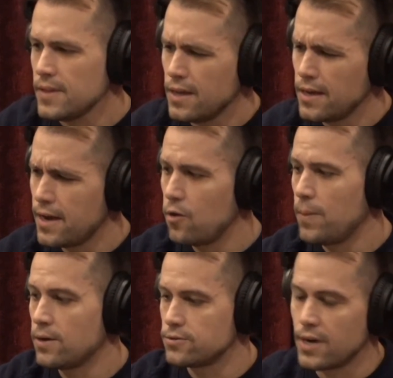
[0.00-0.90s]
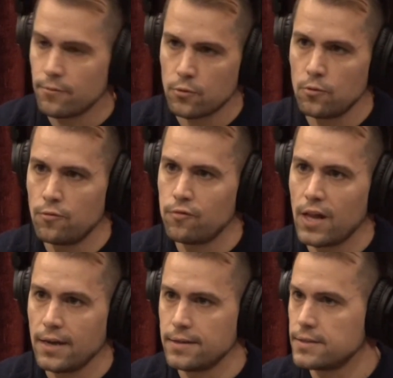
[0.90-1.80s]
and outbound traffic will
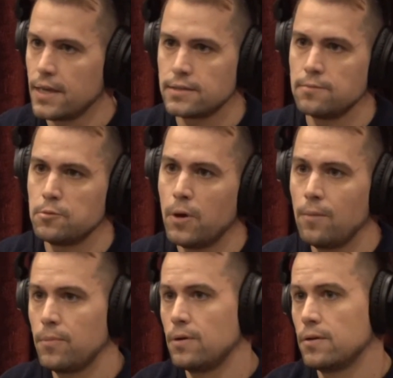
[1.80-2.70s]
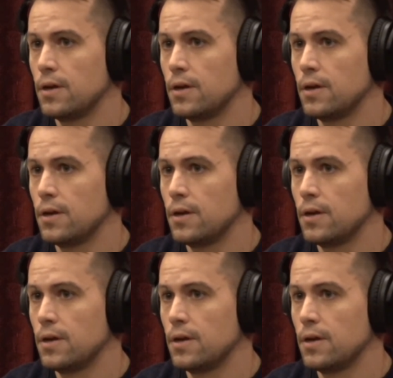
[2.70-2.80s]
fly in the exact same spot, but